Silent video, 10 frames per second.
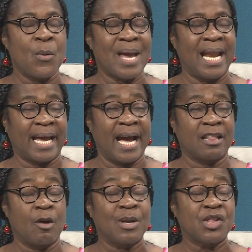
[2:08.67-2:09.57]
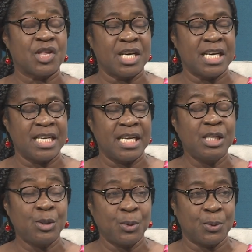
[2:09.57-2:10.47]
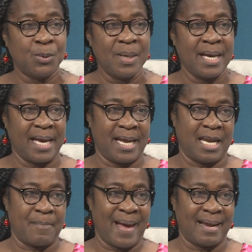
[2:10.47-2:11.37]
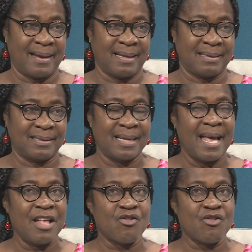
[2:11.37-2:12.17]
we are looking at our journey to independence,